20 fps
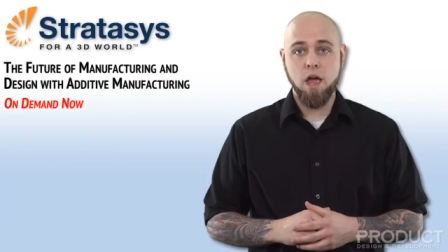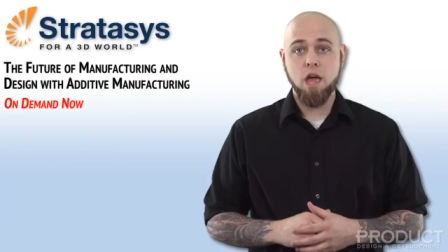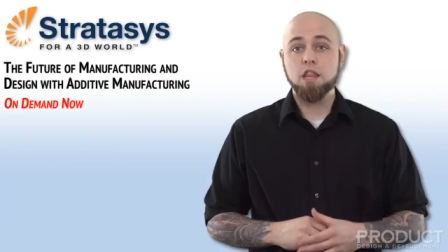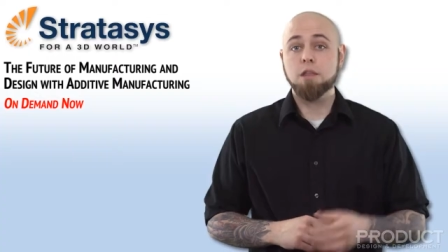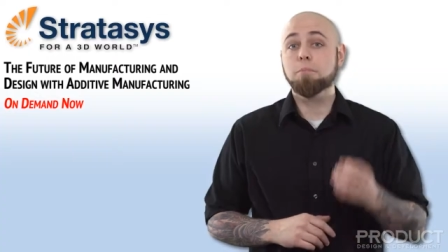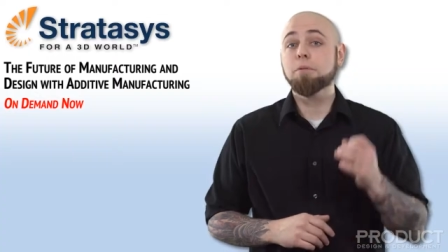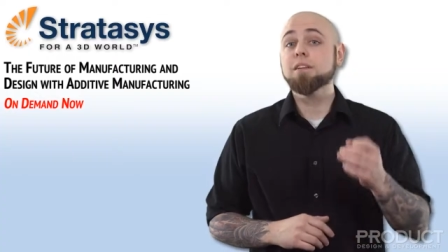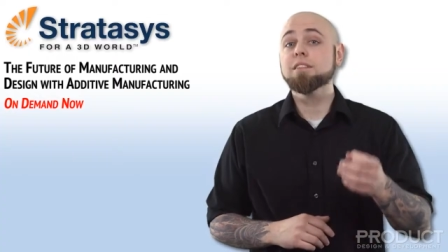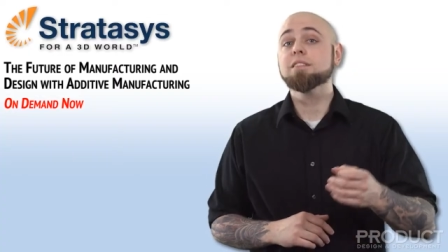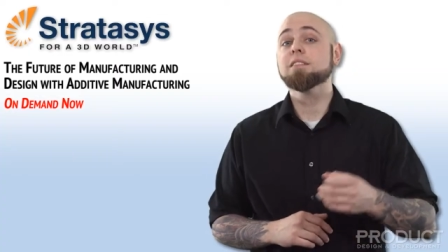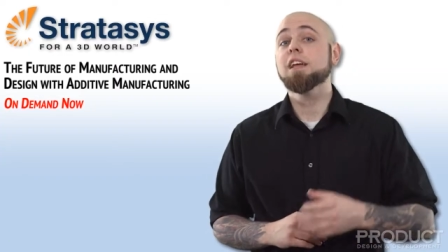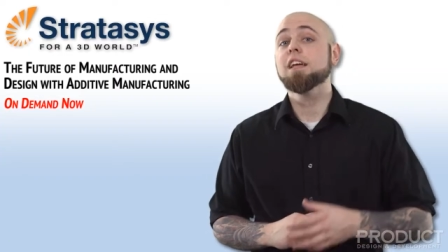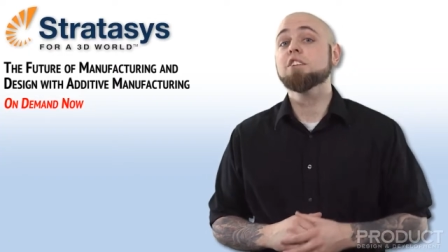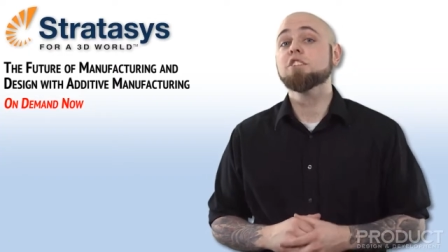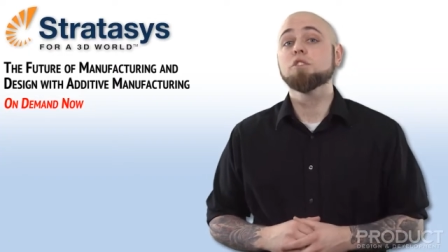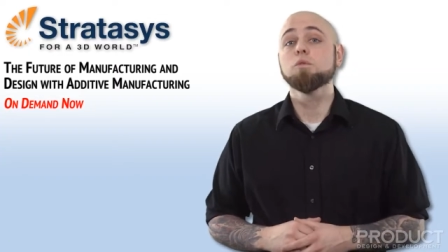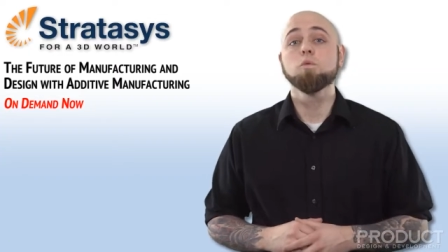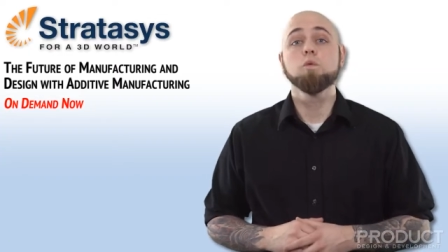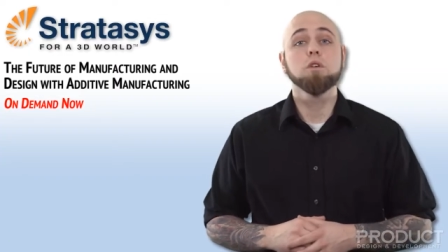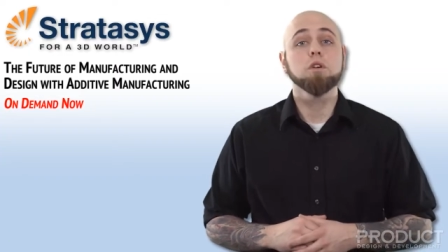The
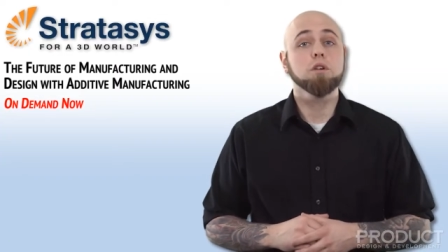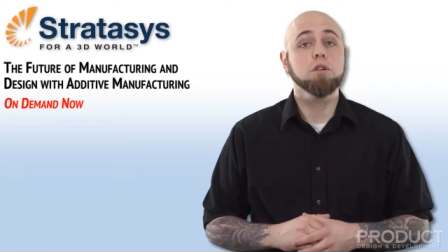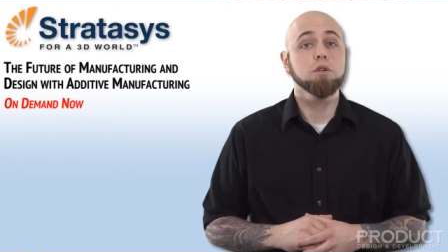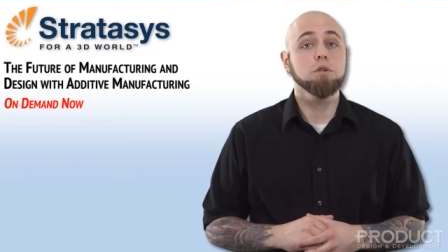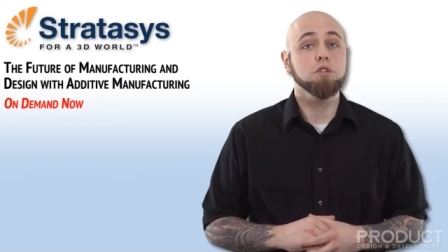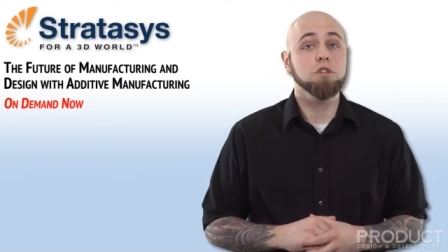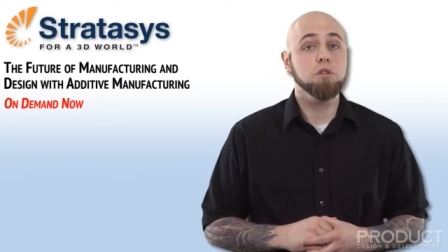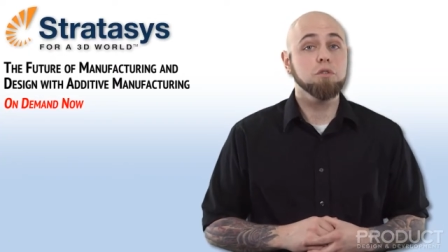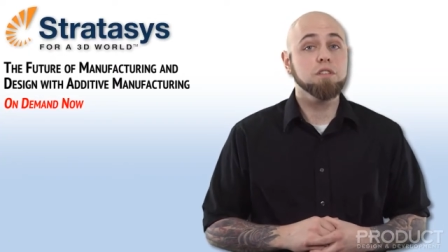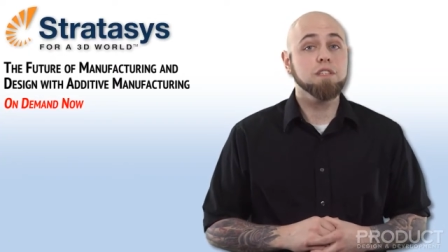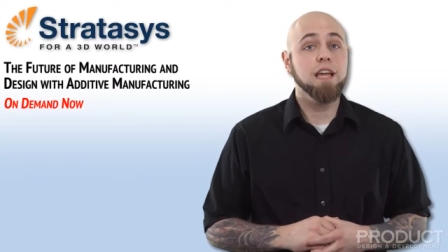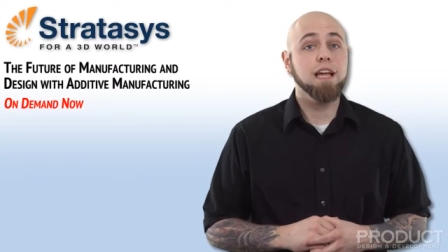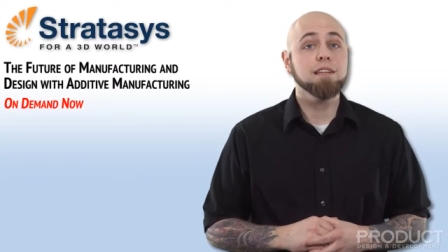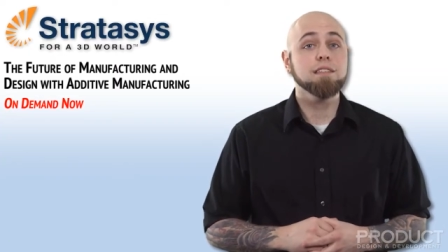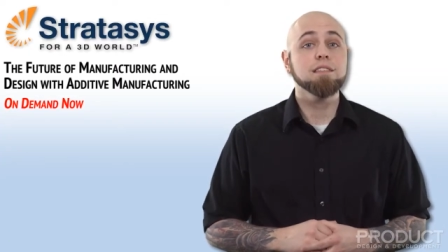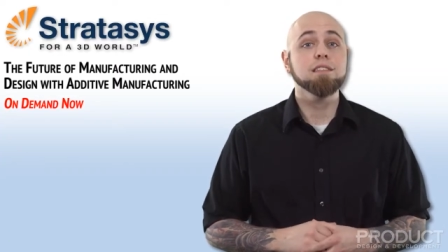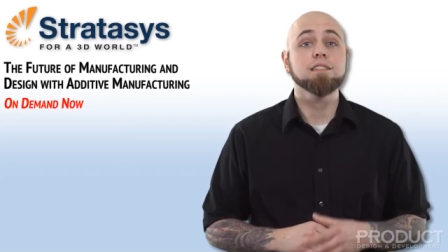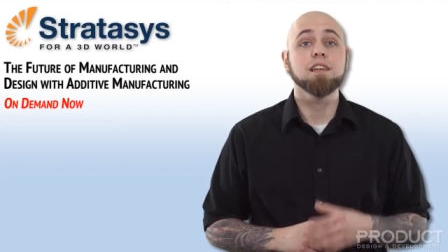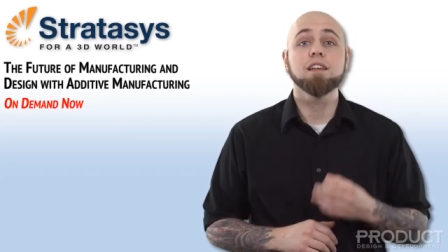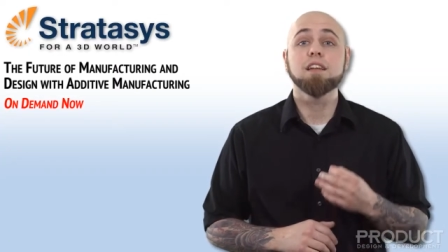presentation will include use
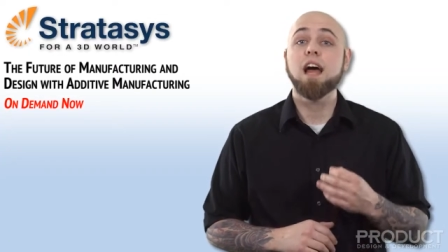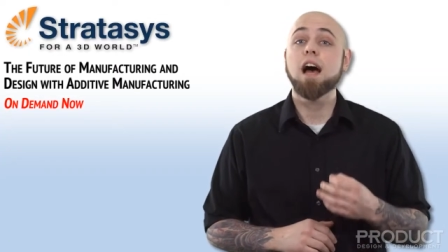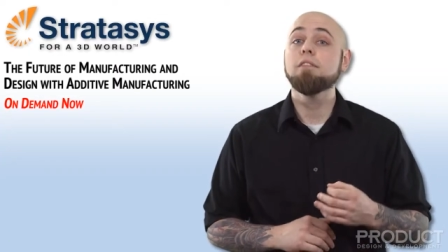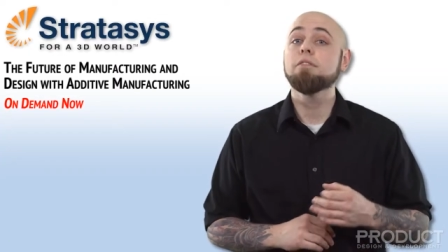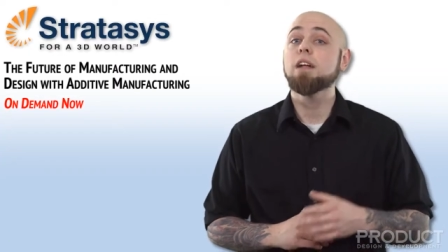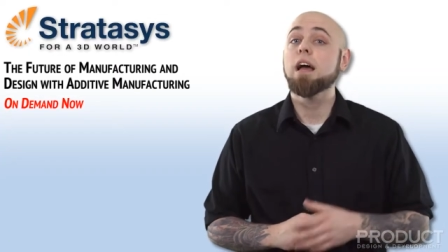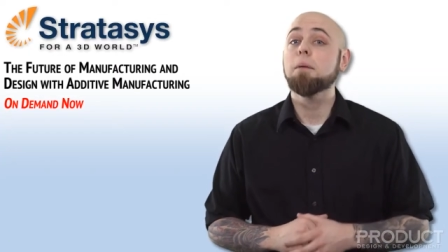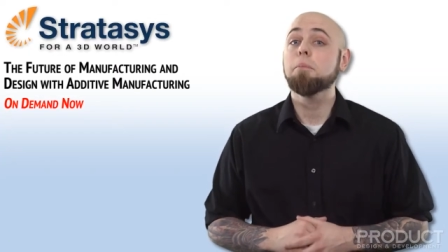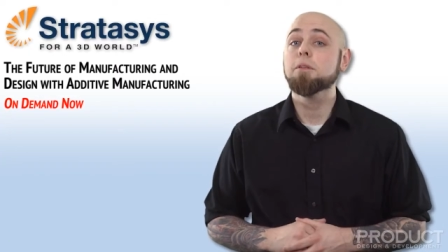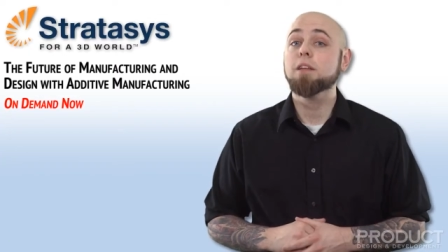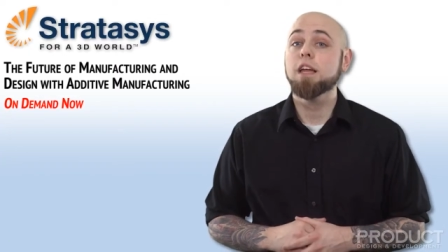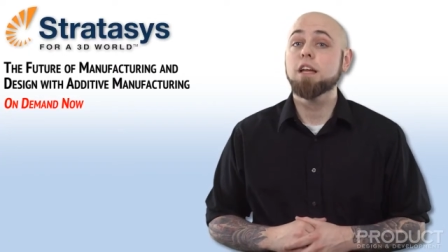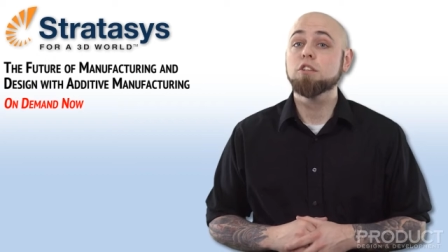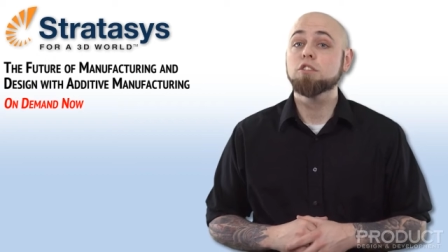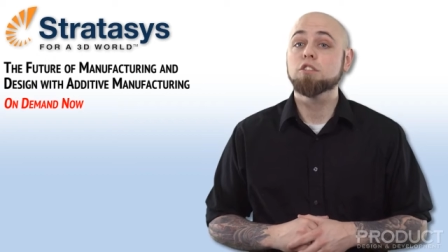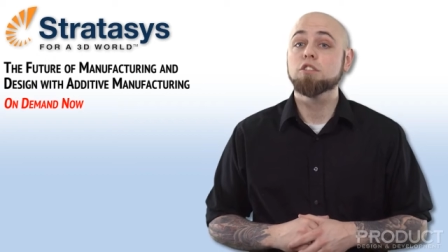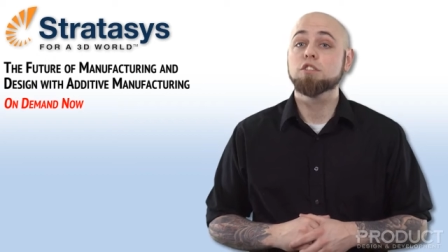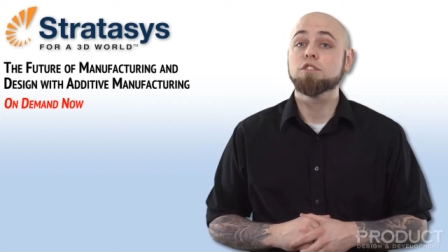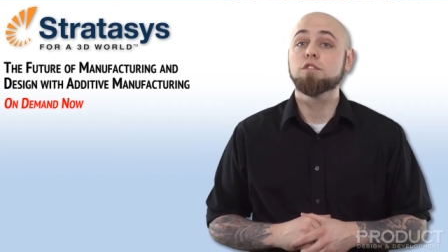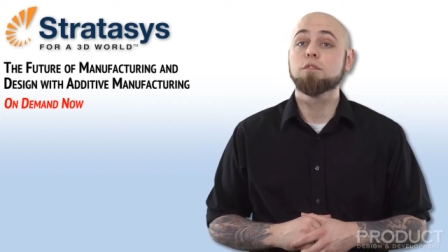cases and novel
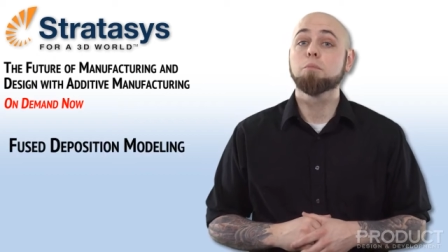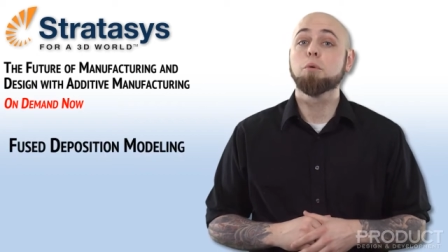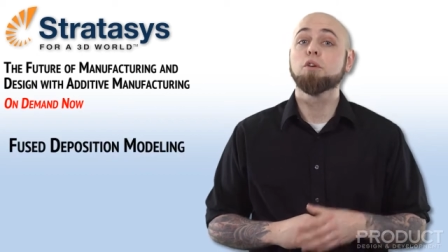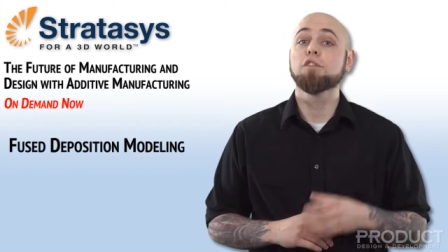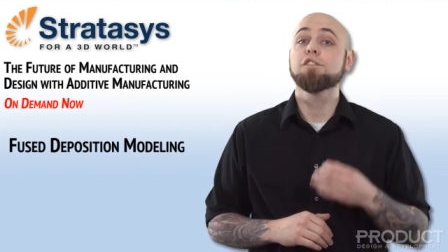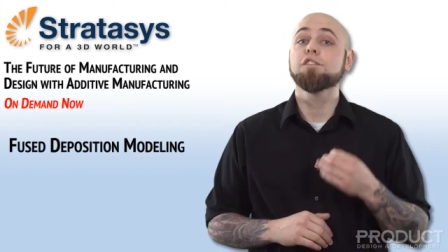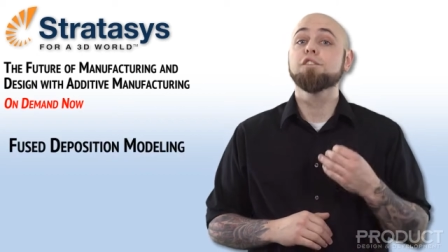applications for both